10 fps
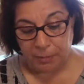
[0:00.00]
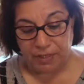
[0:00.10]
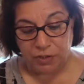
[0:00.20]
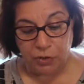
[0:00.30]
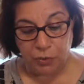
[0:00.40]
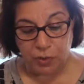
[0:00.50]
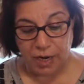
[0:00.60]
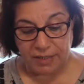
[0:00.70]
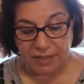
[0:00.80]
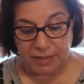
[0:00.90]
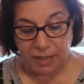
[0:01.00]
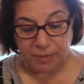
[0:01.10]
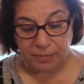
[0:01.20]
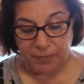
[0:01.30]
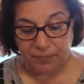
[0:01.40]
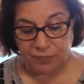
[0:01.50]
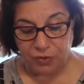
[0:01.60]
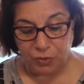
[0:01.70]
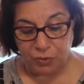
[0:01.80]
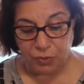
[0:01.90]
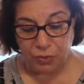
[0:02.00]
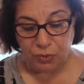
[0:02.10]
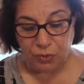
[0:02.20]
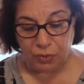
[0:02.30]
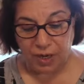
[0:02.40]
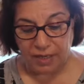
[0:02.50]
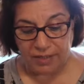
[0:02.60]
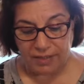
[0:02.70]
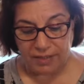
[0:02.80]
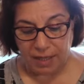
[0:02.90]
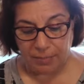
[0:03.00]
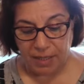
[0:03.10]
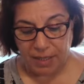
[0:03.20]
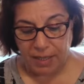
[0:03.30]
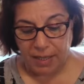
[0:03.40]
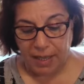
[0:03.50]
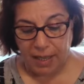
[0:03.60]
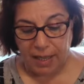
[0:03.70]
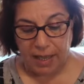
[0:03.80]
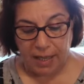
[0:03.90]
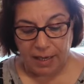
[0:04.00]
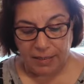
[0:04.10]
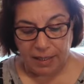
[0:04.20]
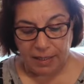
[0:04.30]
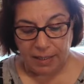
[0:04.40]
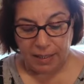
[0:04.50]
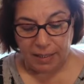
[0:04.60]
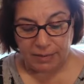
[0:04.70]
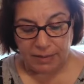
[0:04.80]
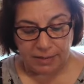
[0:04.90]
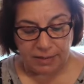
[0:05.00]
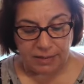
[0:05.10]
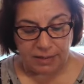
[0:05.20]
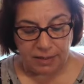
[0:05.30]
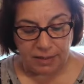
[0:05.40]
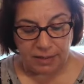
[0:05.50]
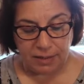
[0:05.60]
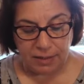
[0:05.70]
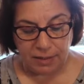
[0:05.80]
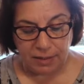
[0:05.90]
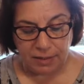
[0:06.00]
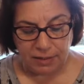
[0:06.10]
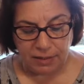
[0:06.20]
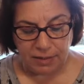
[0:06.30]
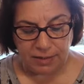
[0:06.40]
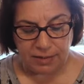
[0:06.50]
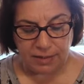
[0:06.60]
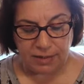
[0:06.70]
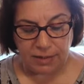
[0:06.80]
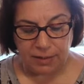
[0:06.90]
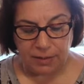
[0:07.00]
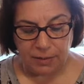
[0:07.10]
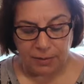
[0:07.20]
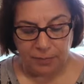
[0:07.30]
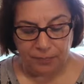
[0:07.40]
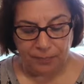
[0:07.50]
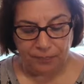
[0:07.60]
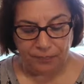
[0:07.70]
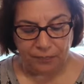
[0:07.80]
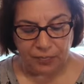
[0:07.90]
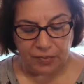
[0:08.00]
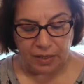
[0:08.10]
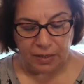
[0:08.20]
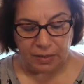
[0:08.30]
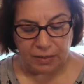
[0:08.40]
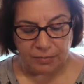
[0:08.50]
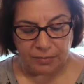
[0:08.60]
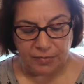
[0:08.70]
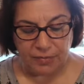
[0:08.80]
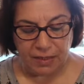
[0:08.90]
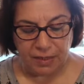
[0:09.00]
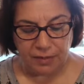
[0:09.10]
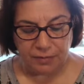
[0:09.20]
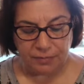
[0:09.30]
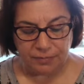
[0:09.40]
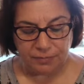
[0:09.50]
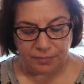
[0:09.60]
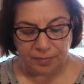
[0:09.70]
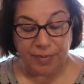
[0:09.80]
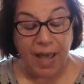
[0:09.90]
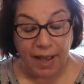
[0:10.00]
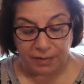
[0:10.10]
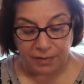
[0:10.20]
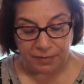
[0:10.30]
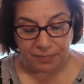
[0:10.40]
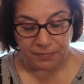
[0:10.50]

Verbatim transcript: But you raised up, you raised up. And uh, this, uh, this um, um, um, bat,